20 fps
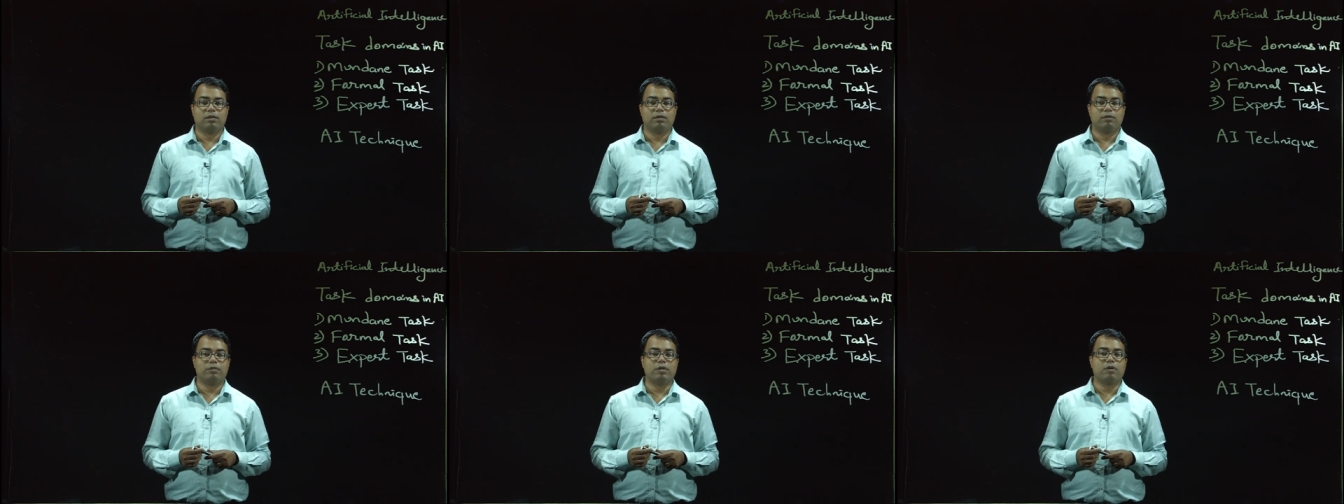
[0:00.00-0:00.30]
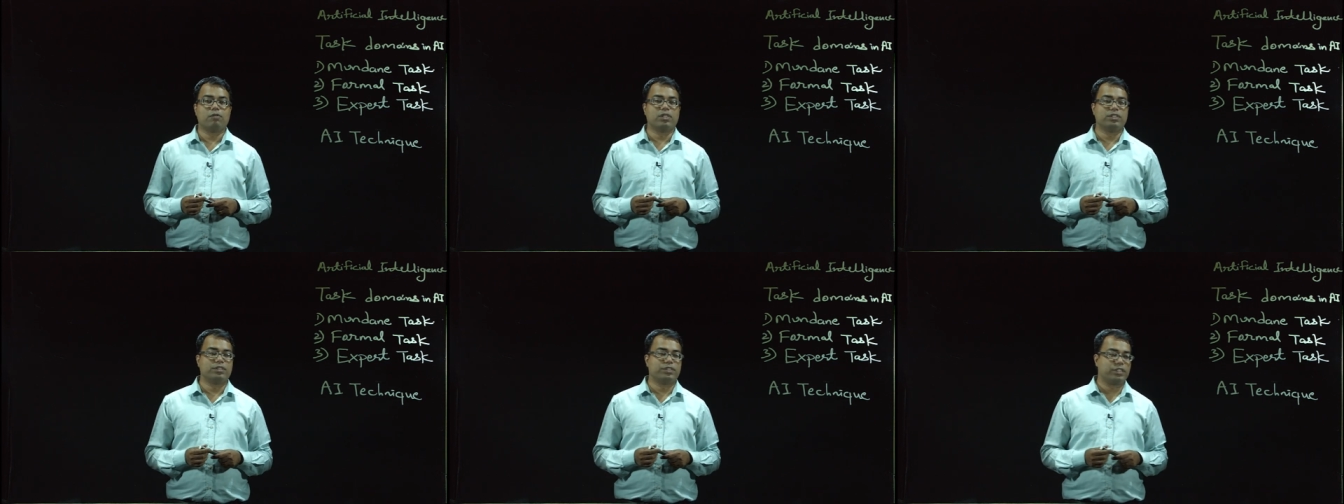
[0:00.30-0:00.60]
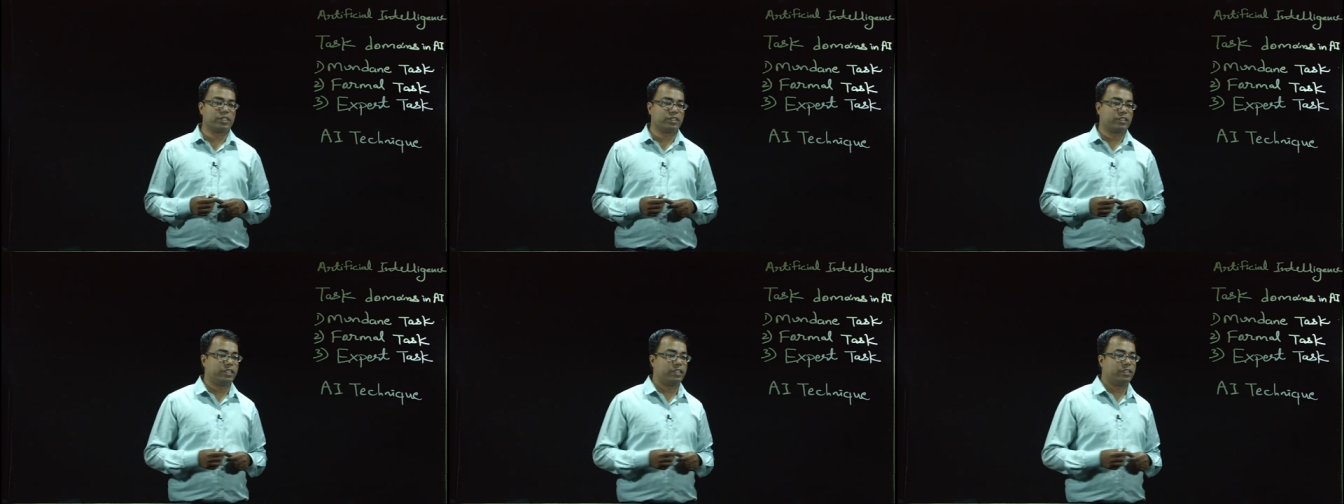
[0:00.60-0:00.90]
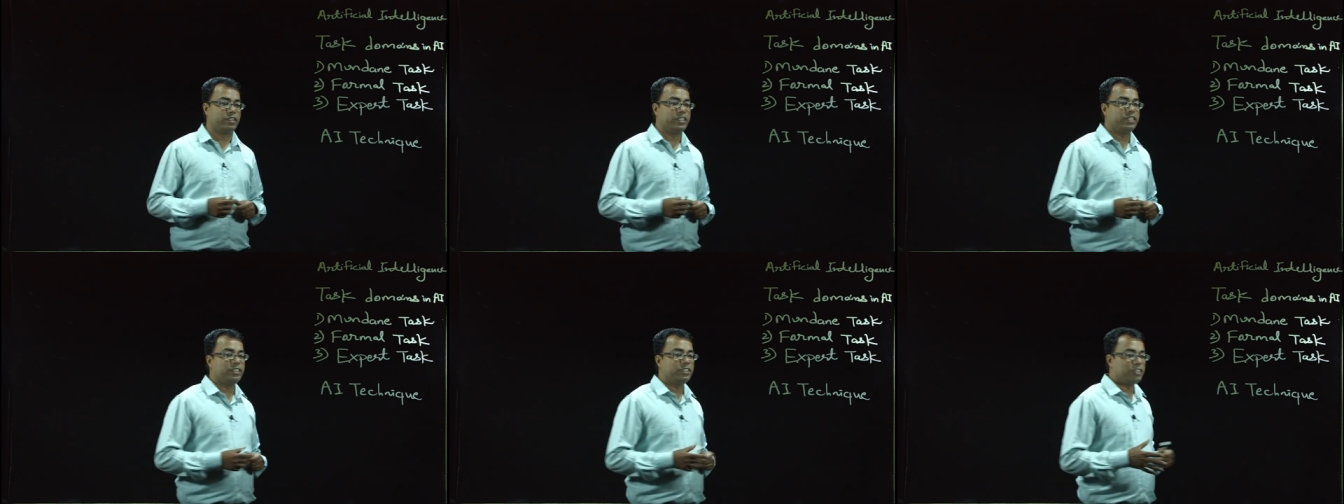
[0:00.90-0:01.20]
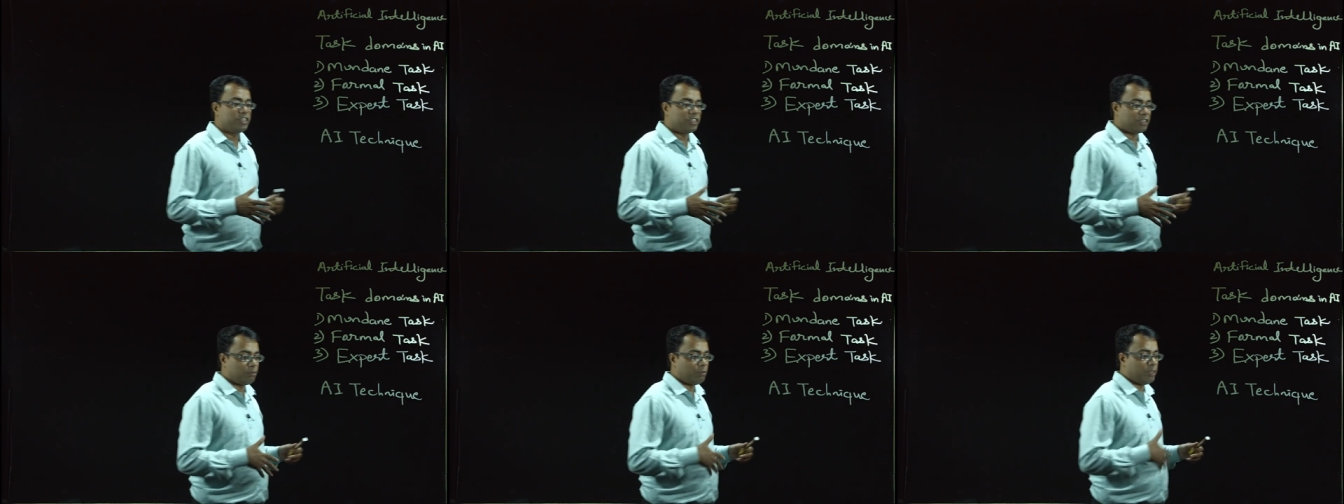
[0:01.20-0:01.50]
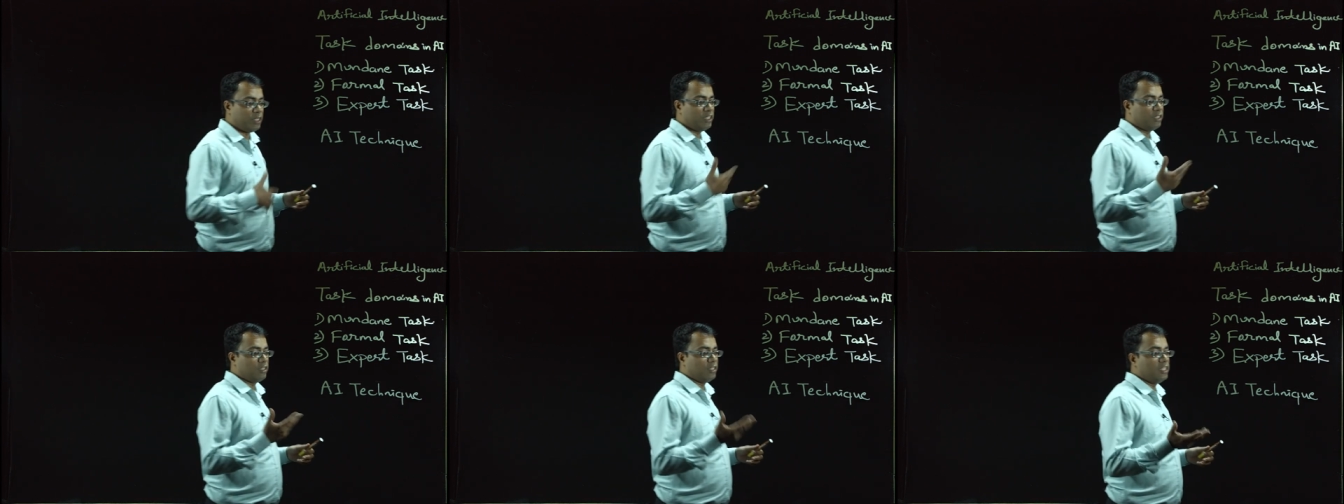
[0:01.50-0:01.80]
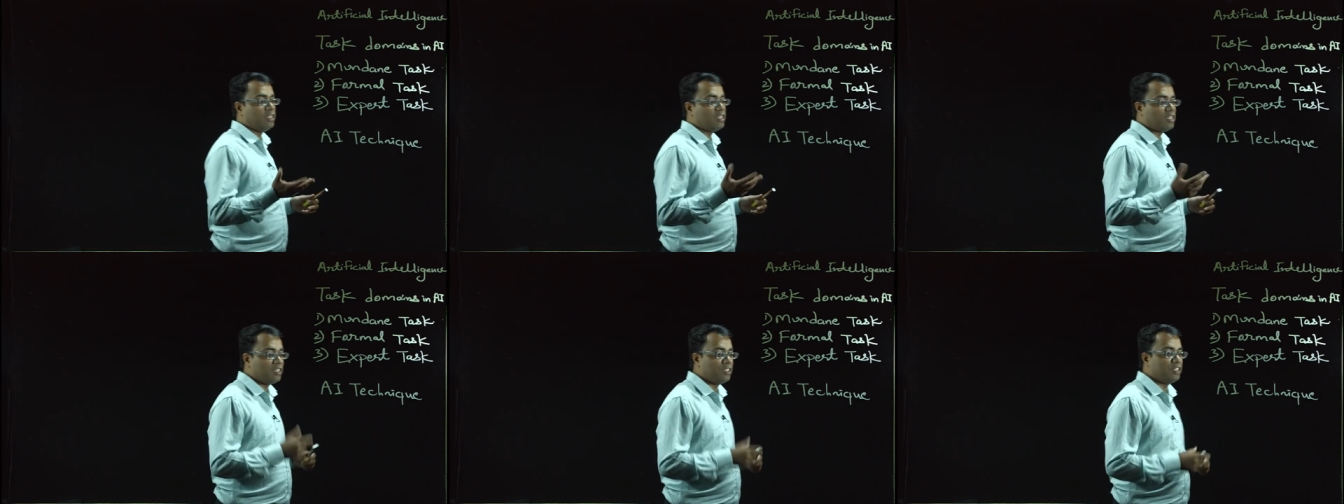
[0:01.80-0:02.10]
we have constructed is displaying
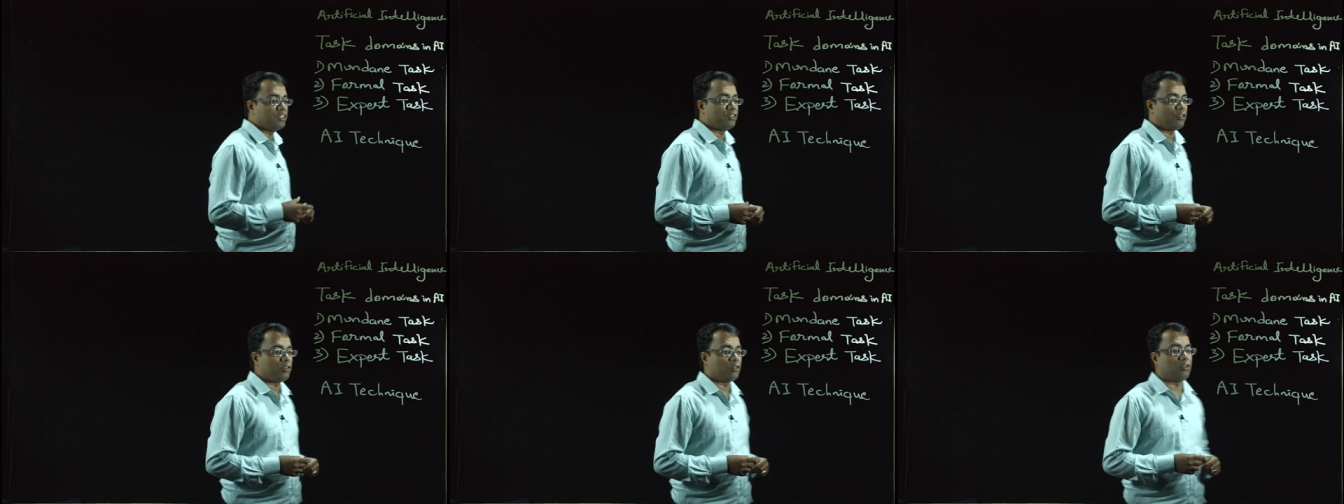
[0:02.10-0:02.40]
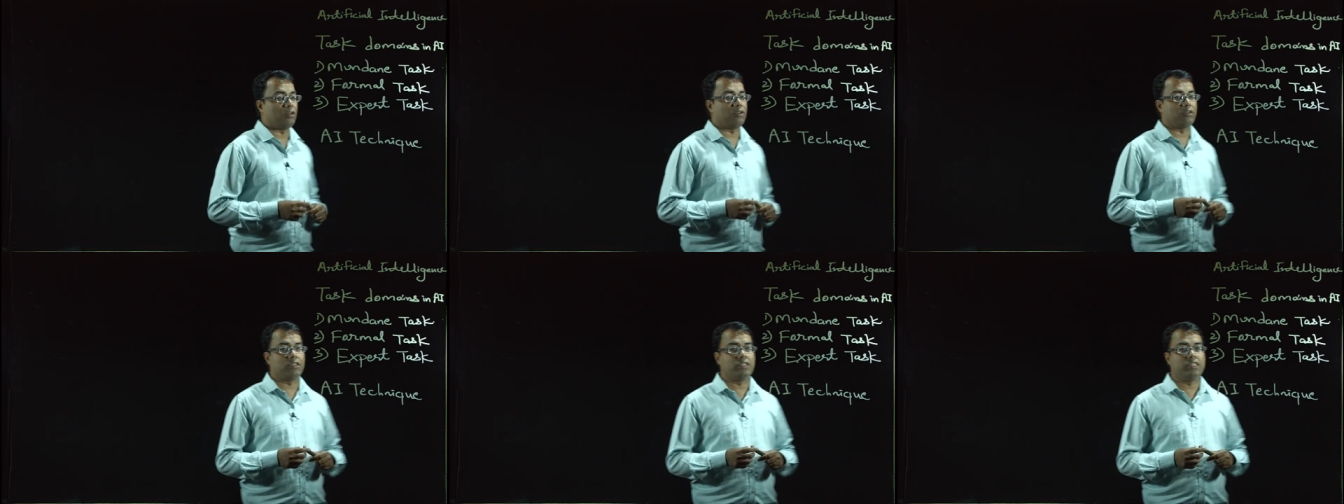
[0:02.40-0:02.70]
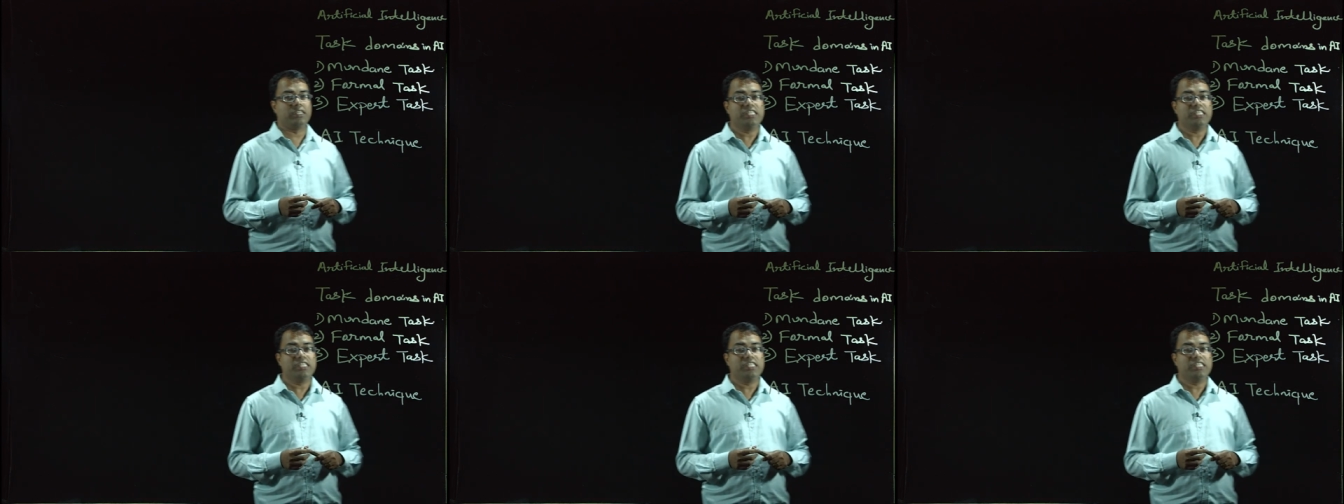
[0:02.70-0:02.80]
intelligence or not.